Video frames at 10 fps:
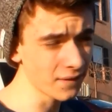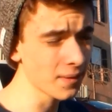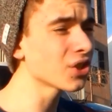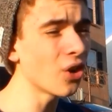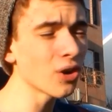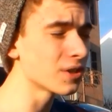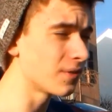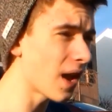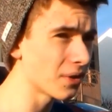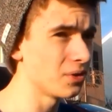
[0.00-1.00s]
this card's
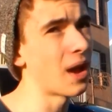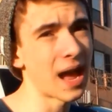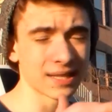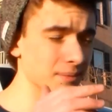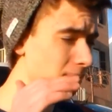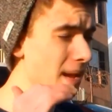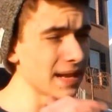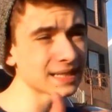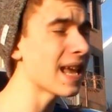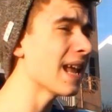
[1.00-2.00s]
value has
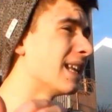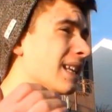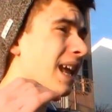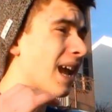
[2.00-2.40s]
maintained